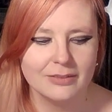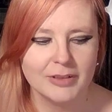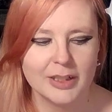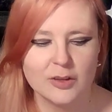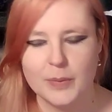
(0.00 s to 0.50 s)

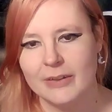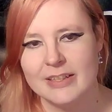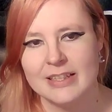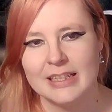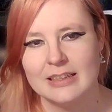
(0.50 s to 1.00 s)
re-experience
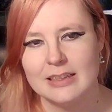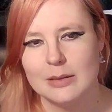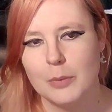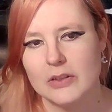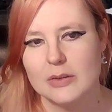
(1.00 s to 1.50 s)
things and
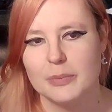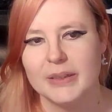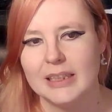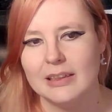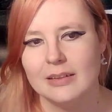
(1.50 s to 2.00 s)

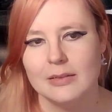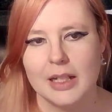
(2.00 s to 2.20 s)
possibly